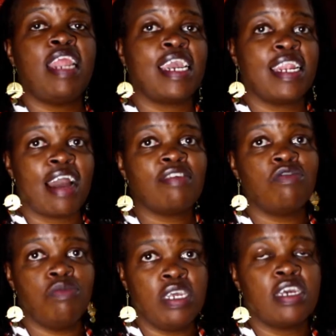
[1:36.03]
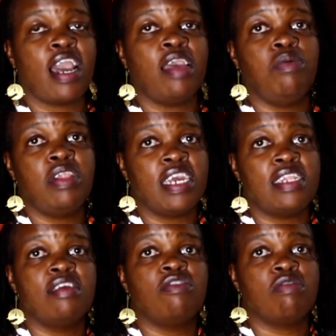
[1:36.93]
like last week, I will
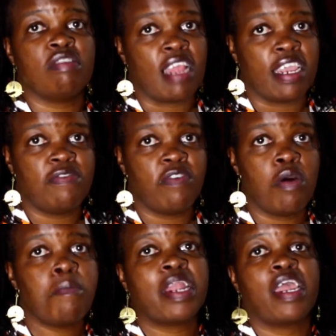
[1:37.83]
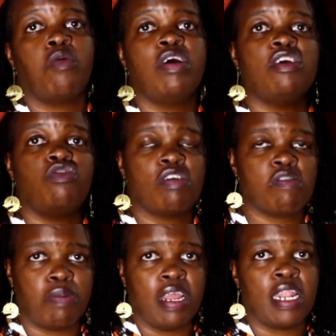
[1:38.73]
get into slide form, but I wanted to
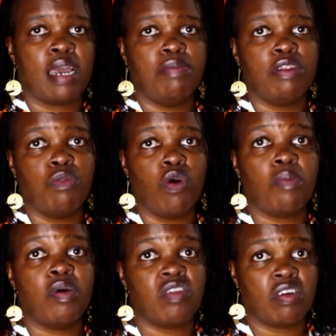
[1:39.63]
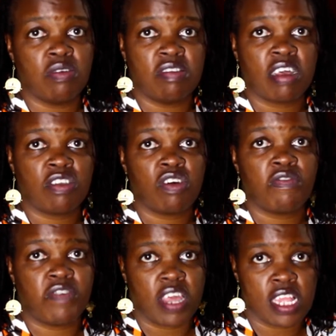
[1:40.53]
explain a bit more about the research
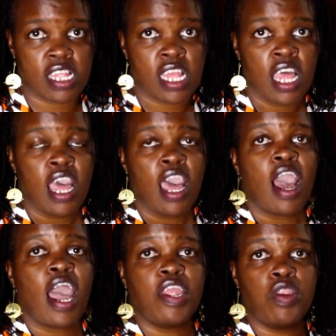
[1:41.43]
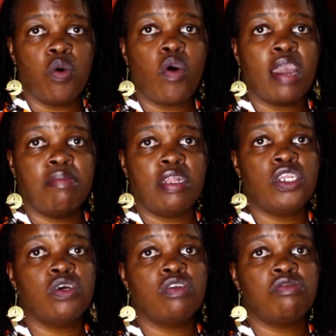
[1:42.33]
phase. I know I
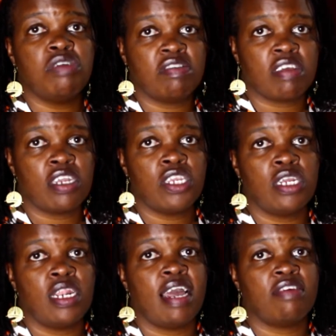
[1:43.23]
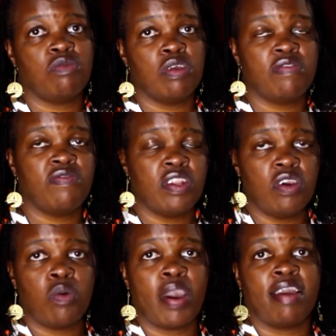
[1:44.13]
mentioned research in last week's
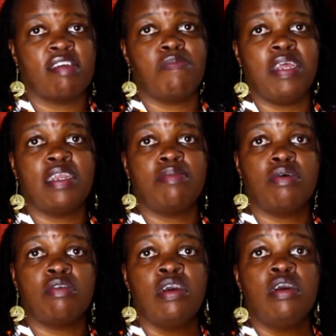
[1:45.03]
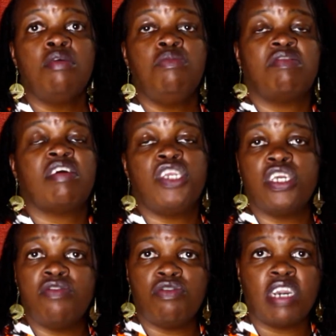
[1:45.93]
video where I explained about
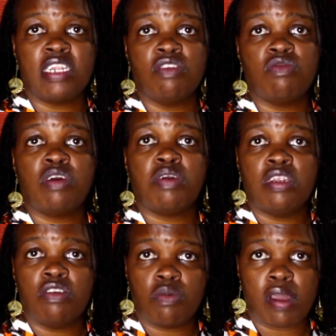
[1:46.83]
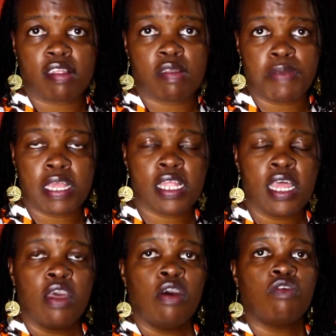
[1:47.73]
researching if you get into the ready-to-wear space.
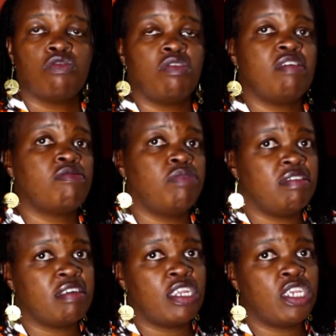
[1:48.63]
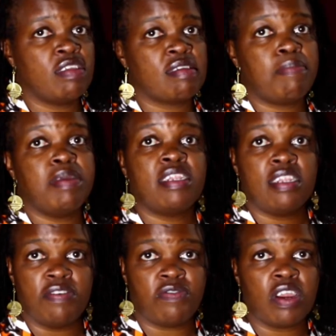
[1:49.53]
So this research is a bit
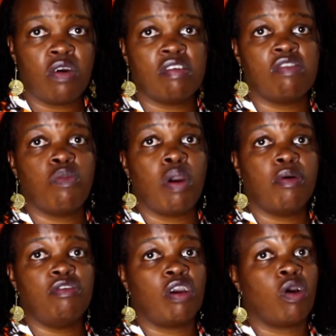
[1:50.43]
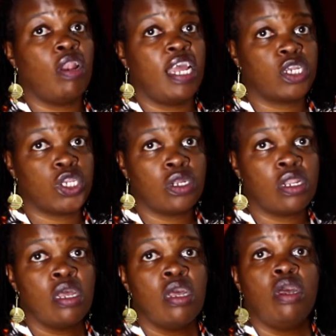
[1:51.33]
different because it's more about your
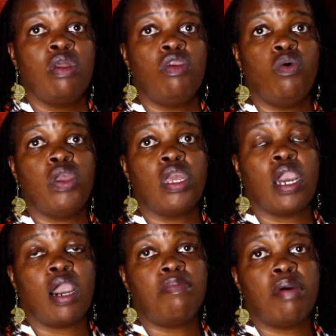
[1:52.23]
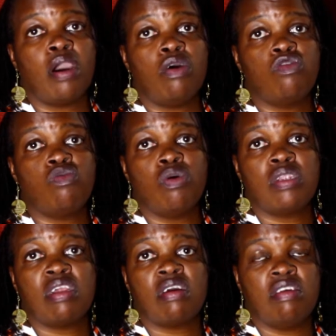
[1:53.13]
collection, knowing about
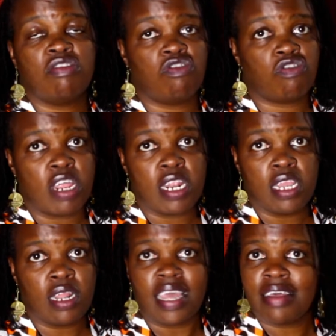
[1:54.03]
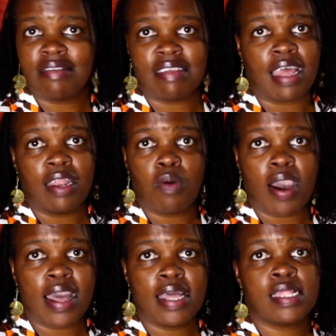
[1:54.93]
what is trending, like
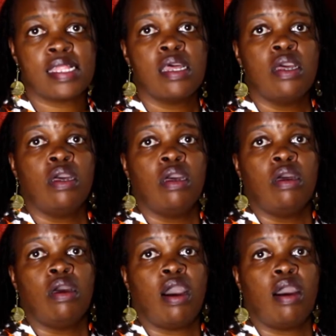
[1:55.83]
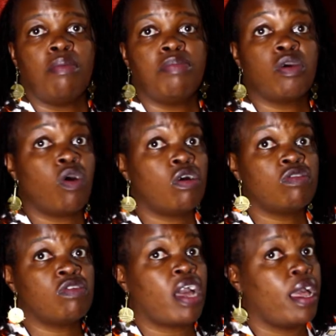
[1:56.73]
style-wise.
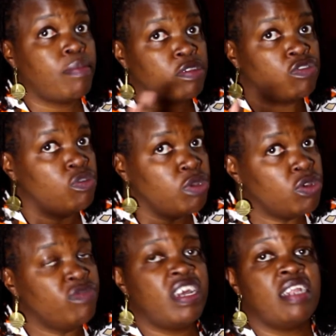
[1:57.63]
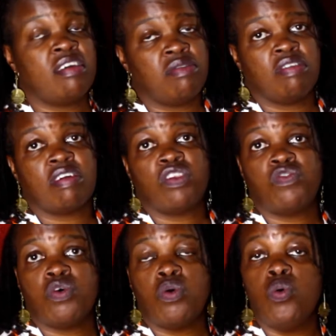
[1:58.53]
Because I am assuming you've done the research
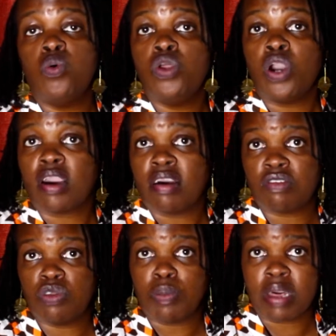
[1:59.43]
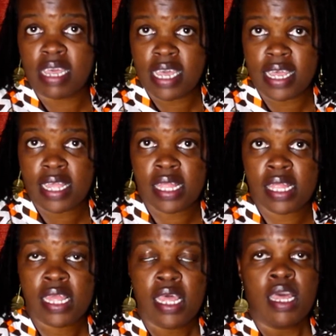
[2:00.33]
for who your customer
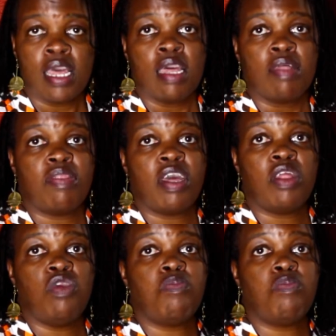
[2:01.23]
is, then you